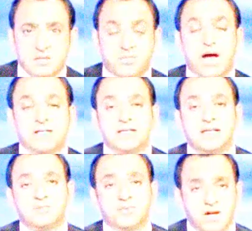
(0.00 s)

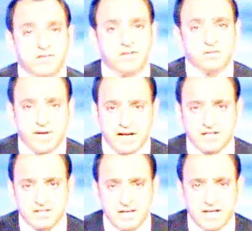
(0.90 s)
surprisingly prevalent
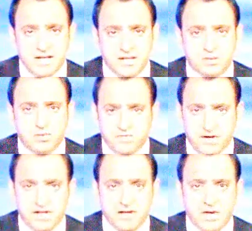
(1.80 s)
practice? We'll
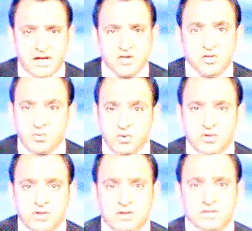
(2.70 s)
find out, and I should warn
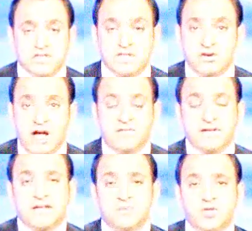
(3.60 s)
you that this is a
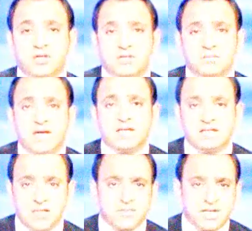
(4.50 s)
graphic subject that may
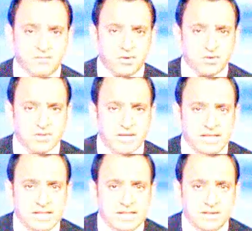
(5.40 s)
disturb some viewers.
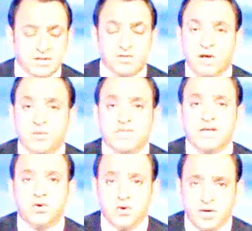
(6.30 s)
Don't forget, we
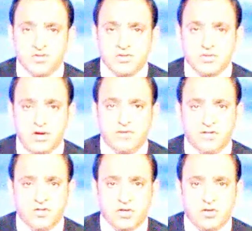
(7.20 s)
take your questions on
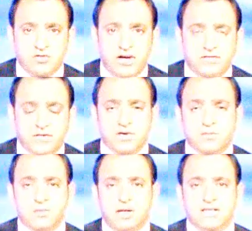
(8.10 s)
this show via phone and
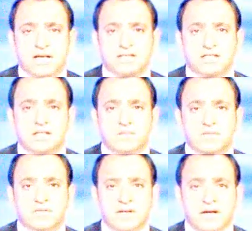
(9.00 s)
mobile text, and the
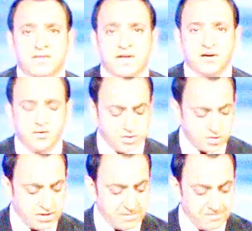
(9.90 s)
numbers are there on your
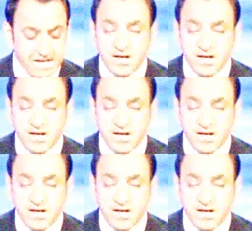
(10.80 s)
screen.